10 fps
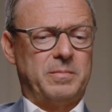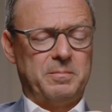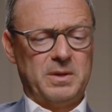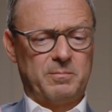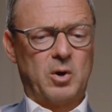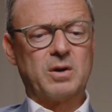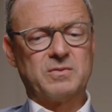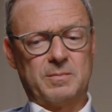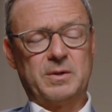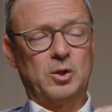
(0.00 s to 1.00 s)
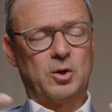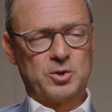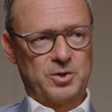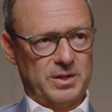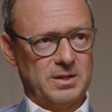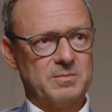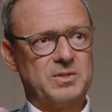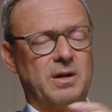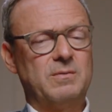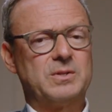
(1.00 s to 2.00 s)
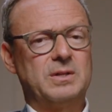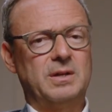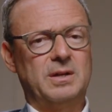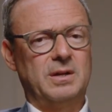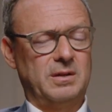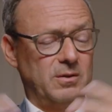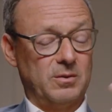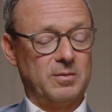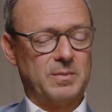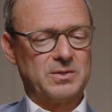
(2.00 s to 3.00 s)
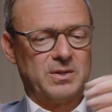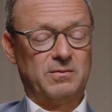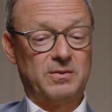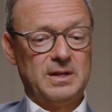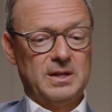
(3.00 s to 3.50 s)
by being part of something larger than themselves, including myself.